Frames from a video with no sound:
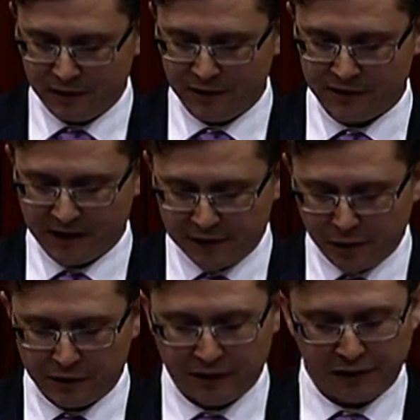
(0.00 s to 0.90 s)

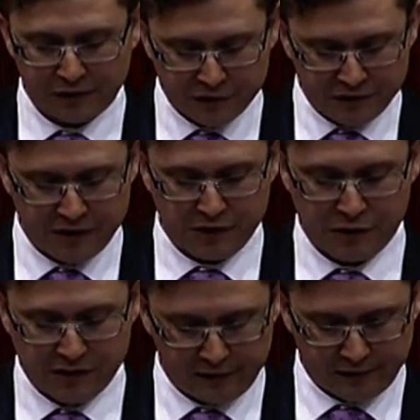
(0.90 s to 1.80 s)
state-owned electricity
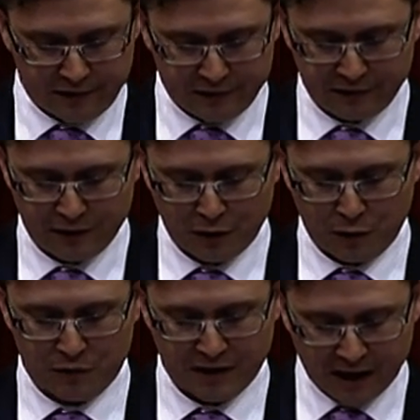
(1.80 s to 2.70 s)
utilities
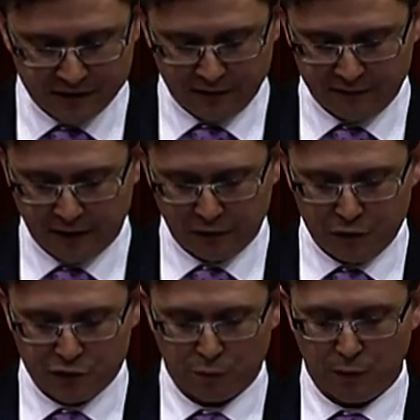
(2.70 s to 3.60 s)
whose asset
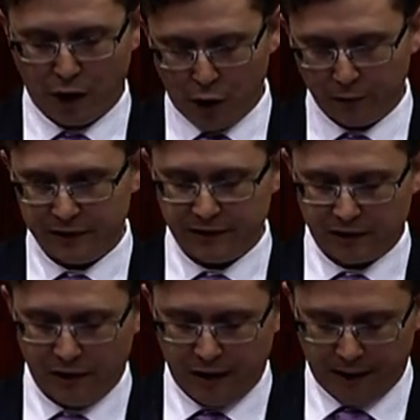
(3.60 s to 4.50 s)
values will only
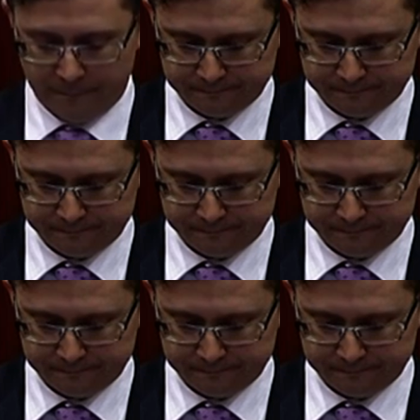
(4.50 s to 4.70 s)
decline.